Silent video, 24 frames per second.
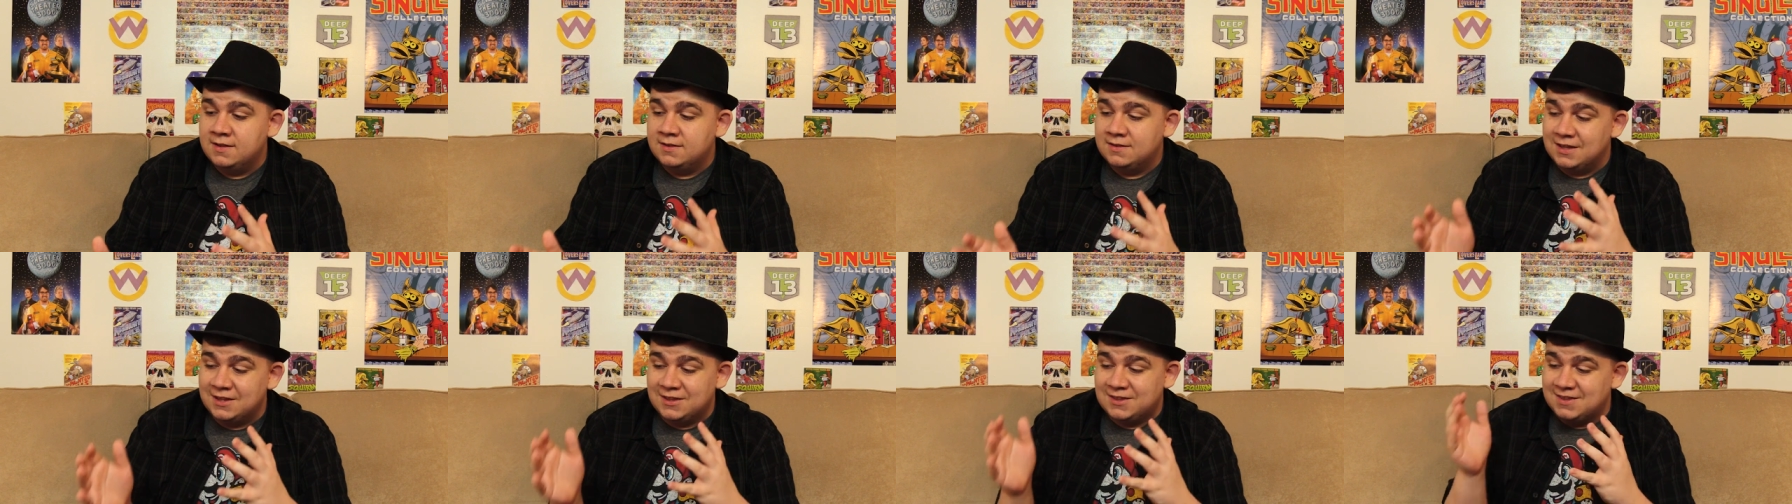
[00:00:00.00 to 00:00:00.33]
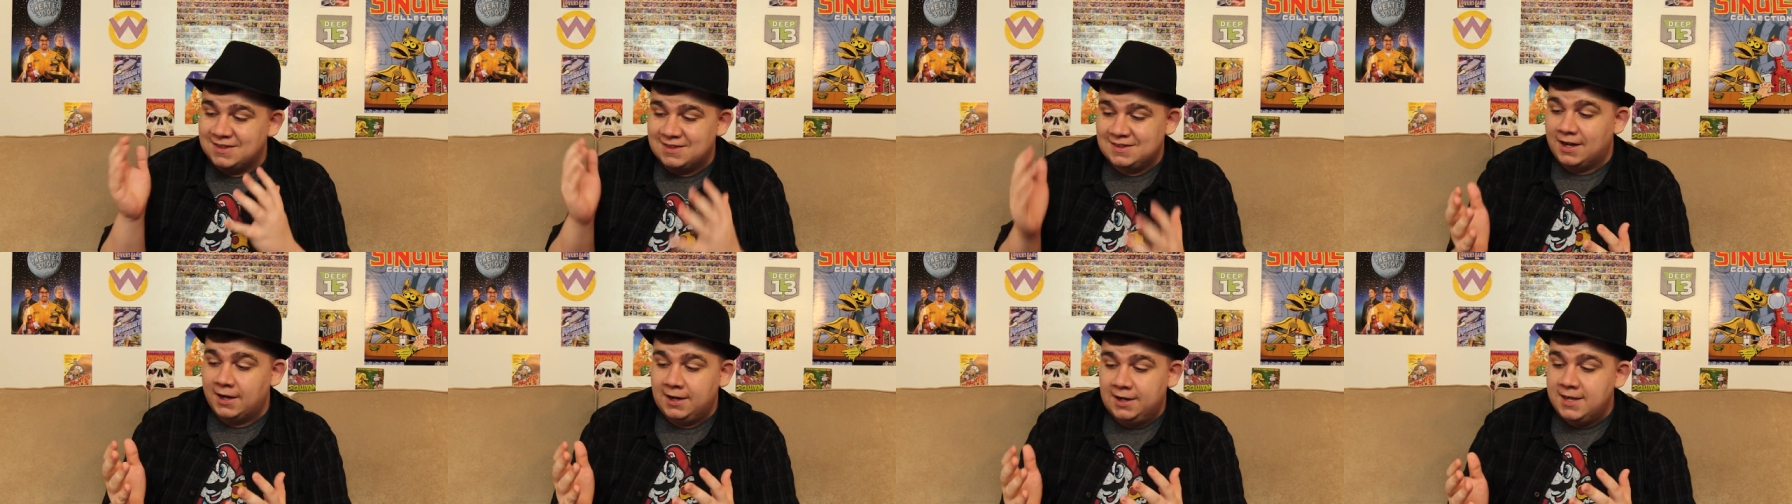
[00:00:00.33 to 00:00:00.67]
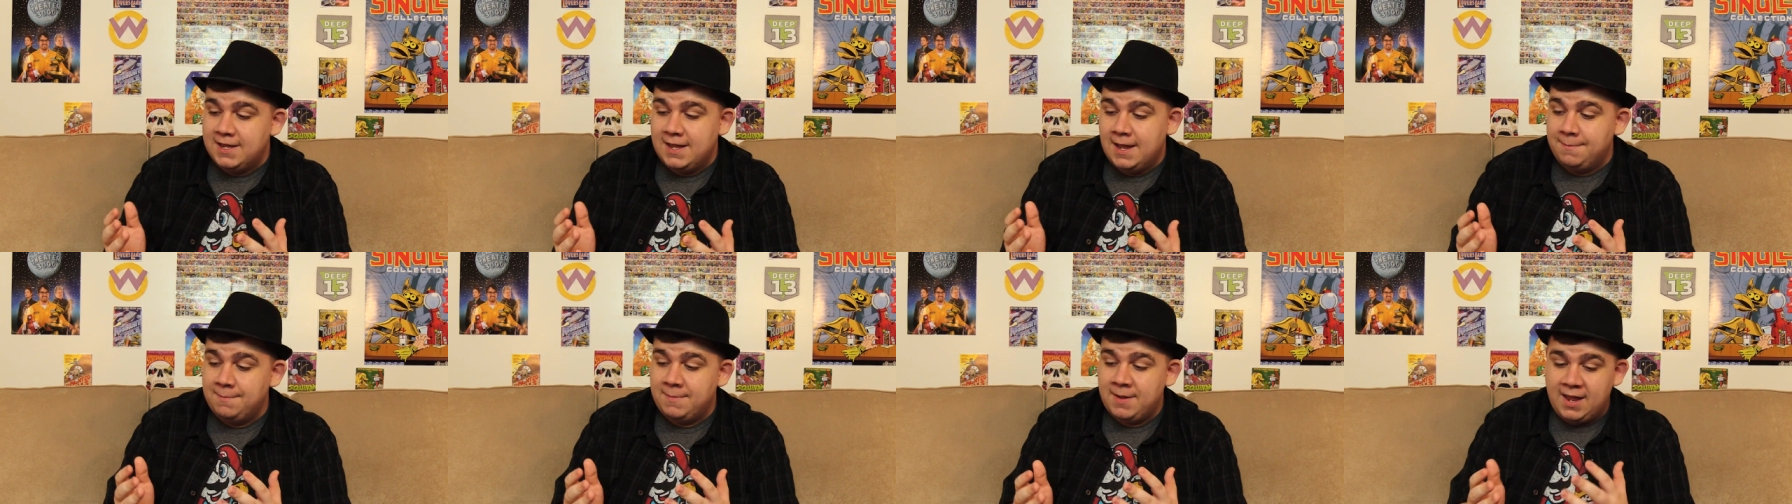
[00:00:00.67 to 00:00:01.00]
to
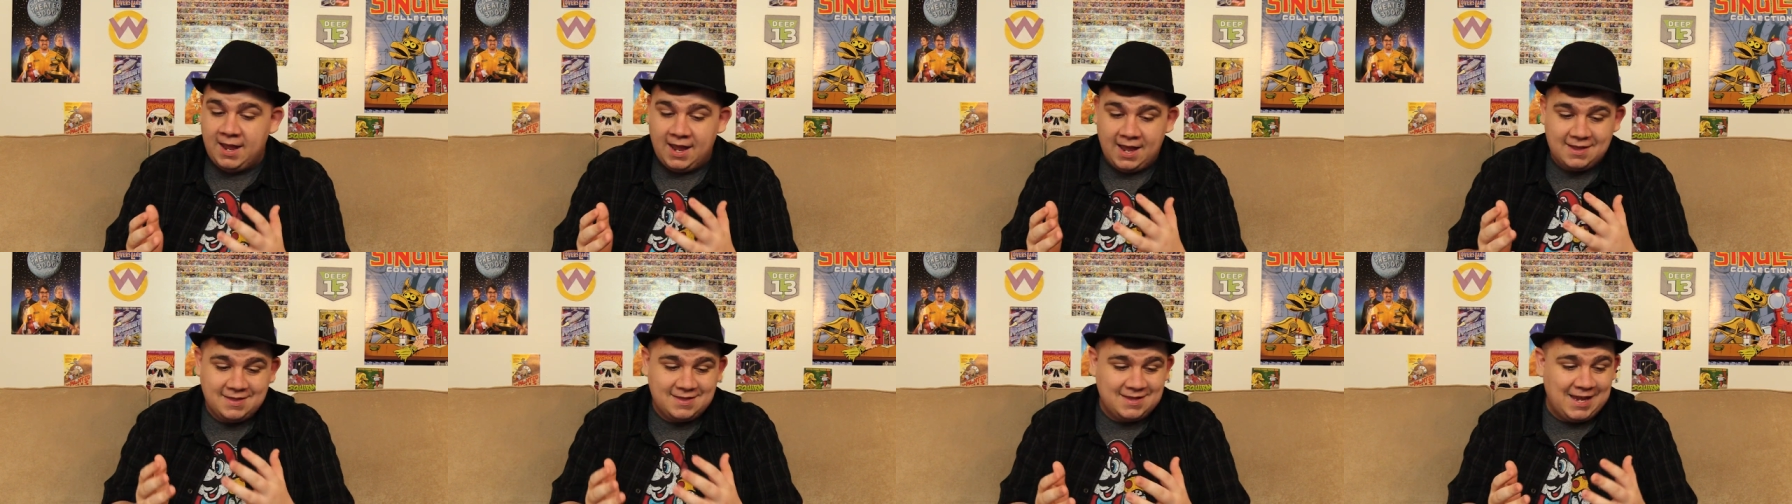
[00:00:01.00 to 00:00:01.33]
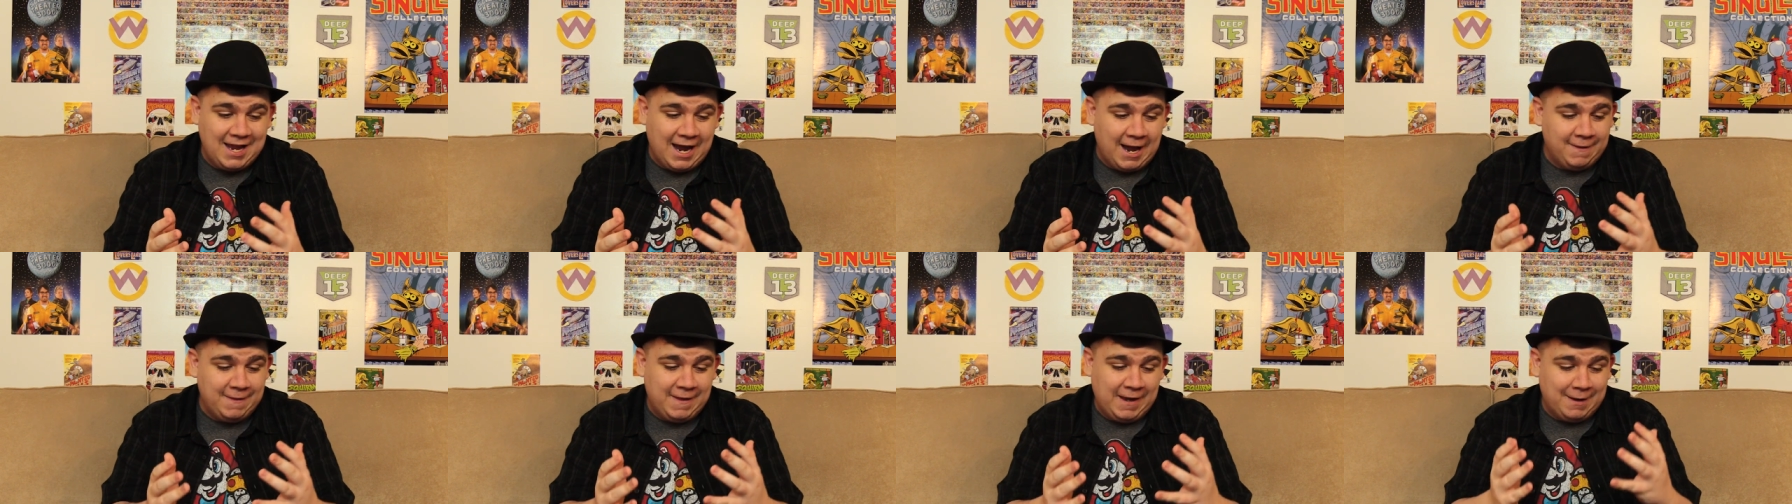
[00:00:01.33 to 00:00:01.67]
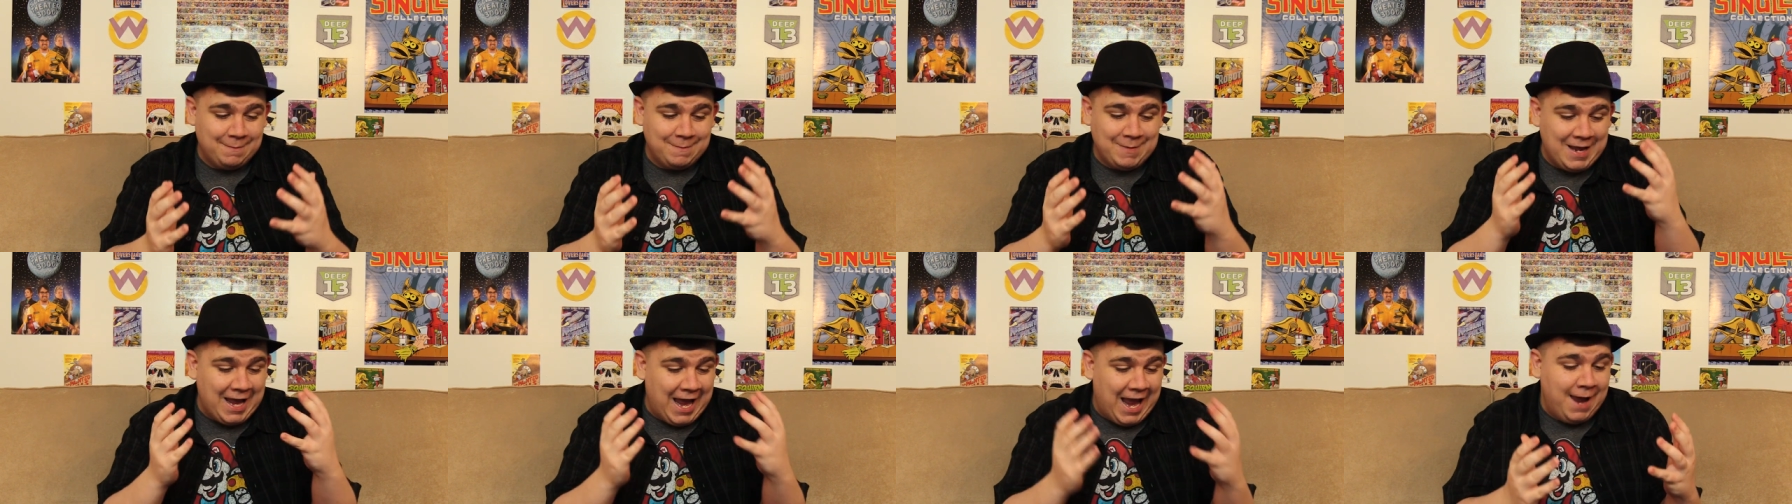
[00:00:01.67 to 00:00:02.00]
study them, and see how they
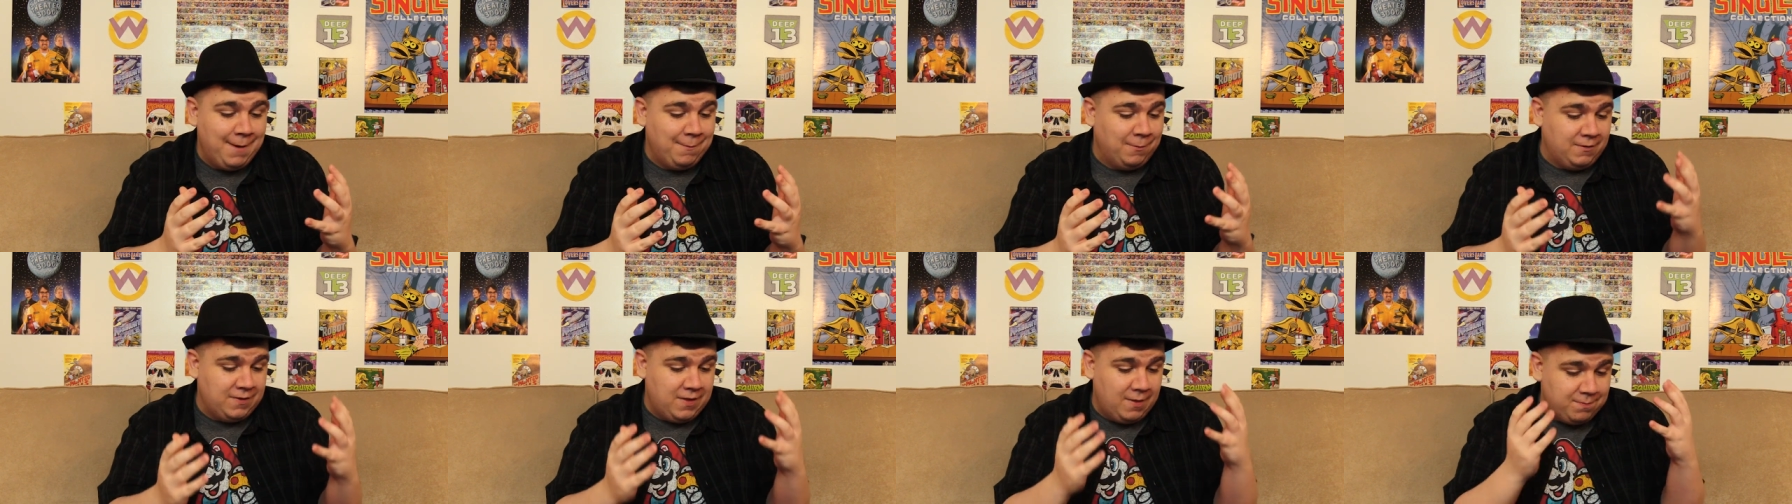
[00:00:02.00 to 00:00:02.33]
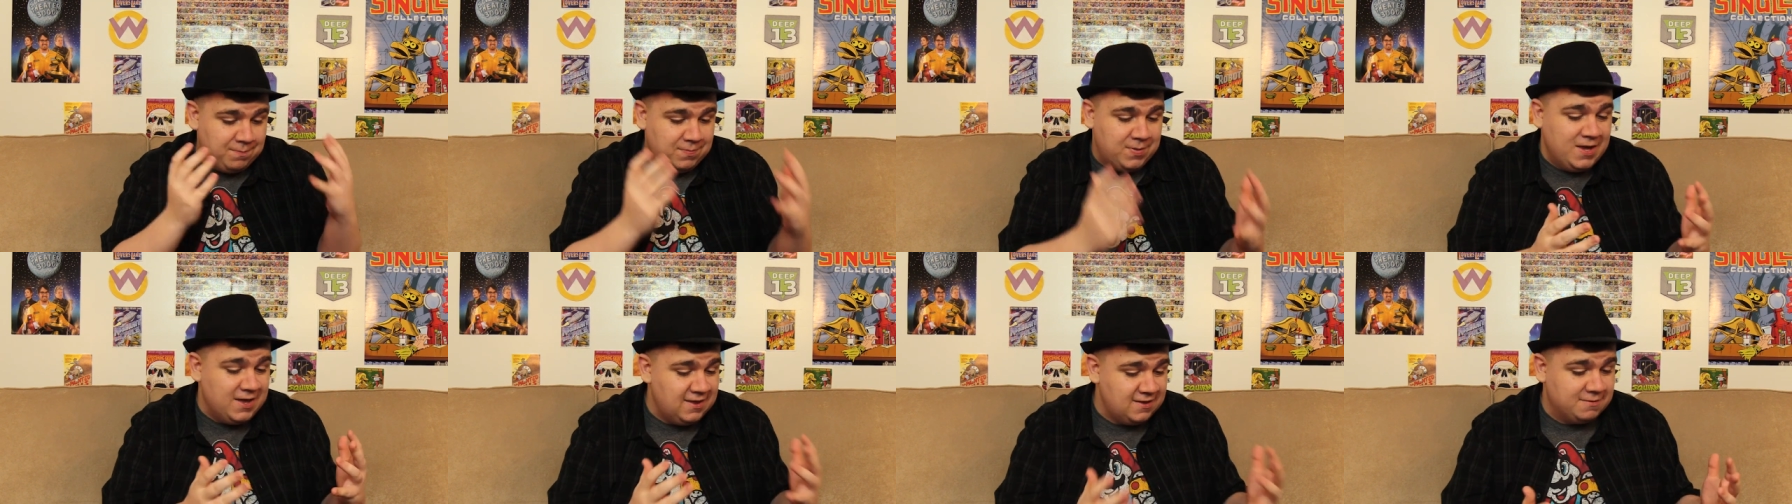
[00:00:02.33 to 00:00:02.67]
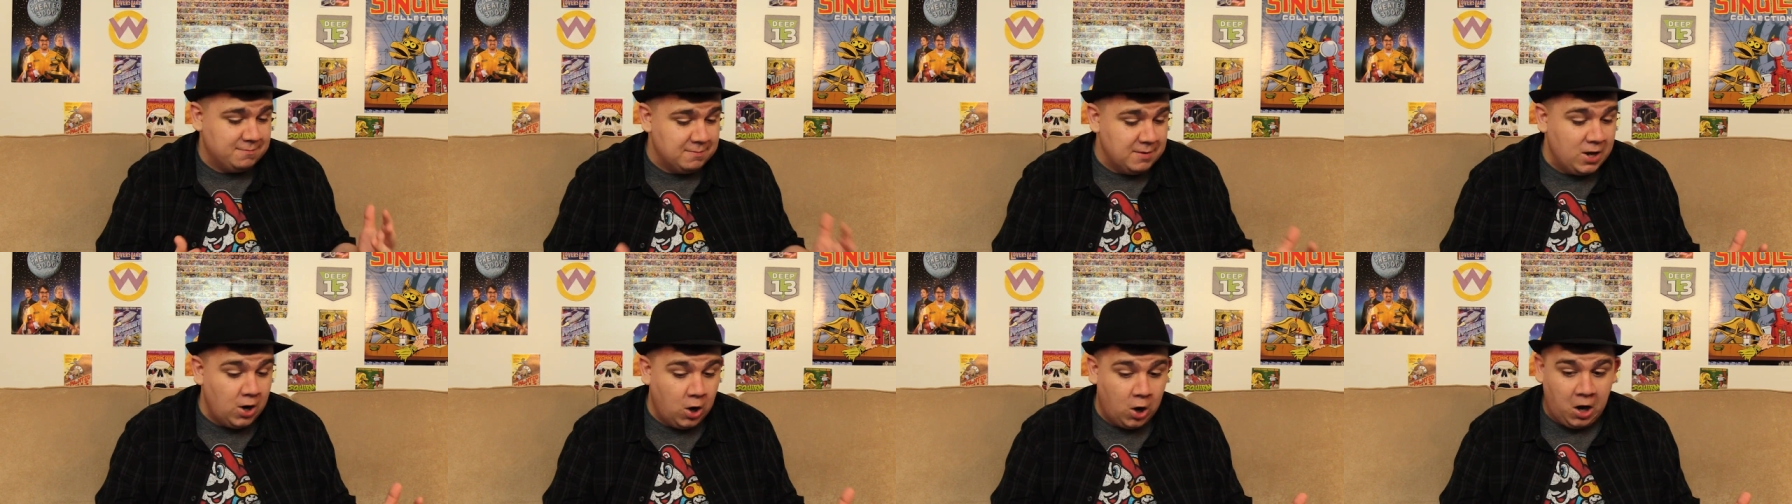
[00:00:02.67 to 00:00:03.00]
could be able to piss
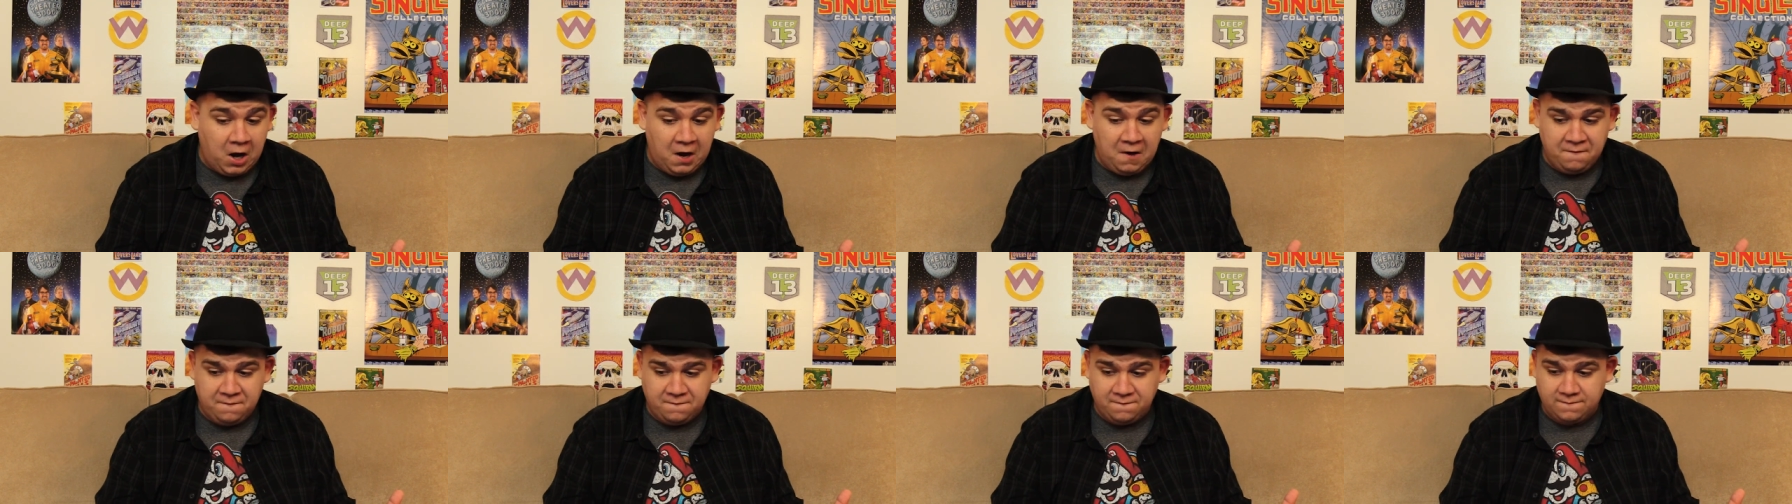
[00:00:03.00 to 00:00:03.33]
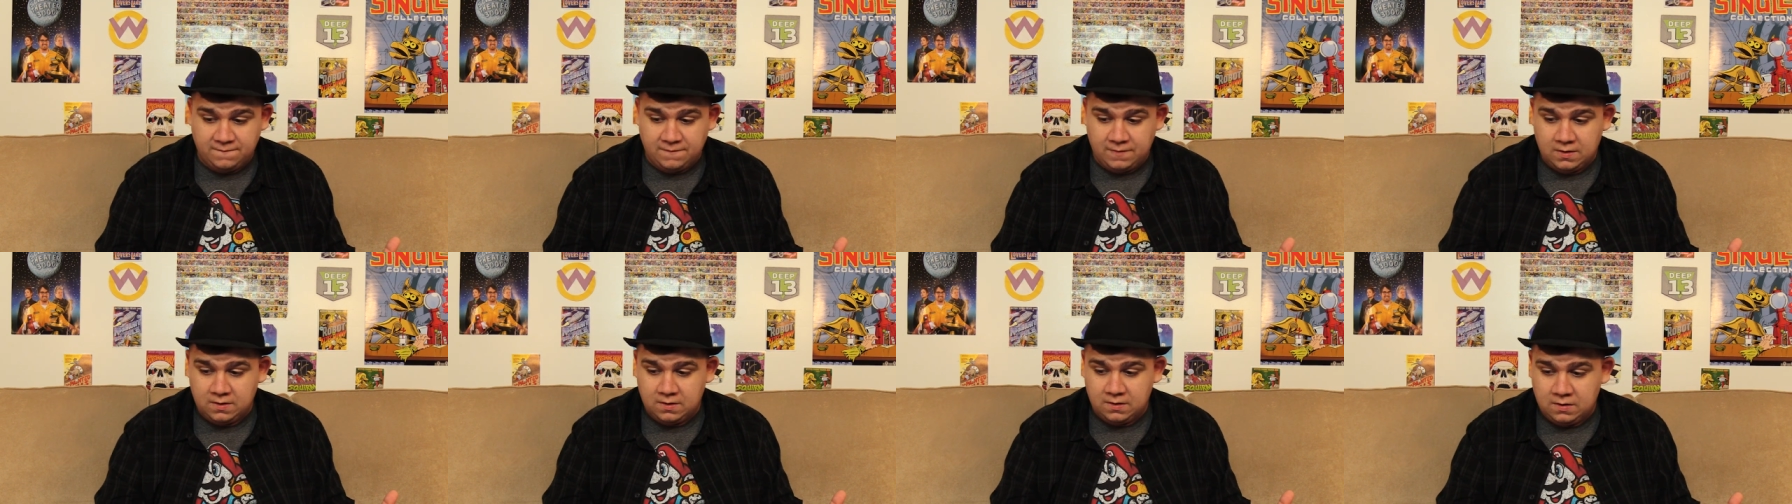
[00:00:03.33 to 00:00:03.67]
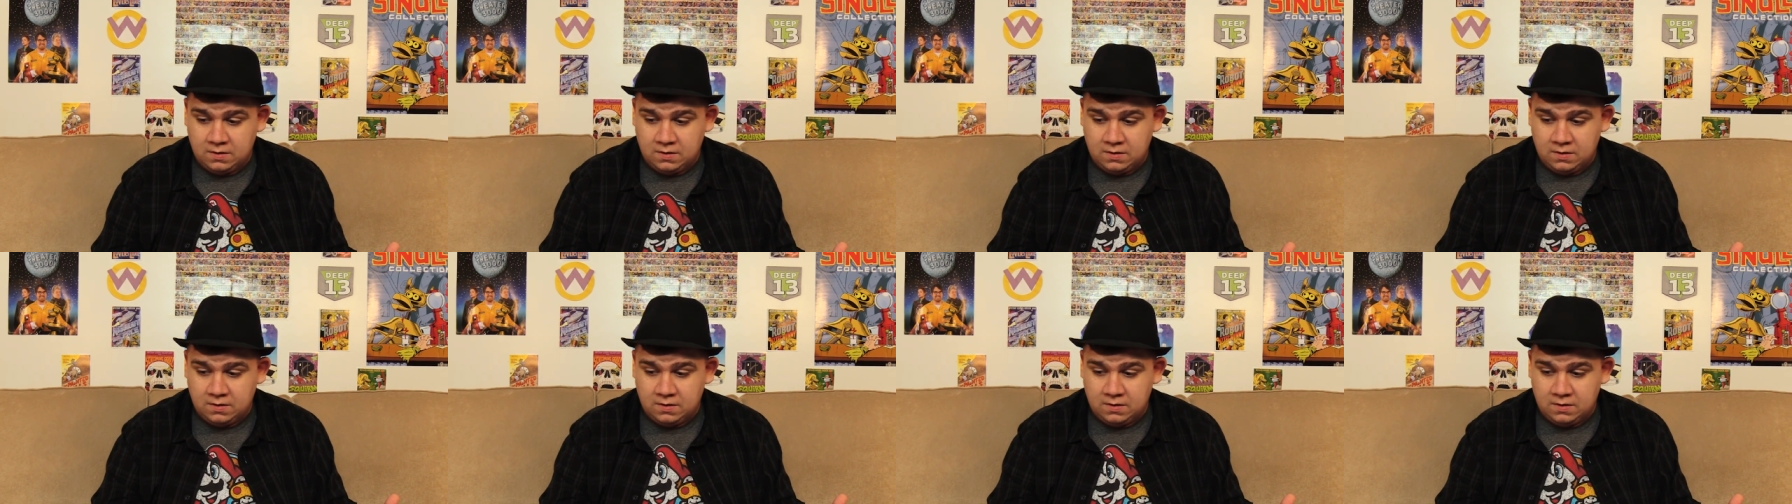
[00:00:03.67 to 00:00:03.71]
me off?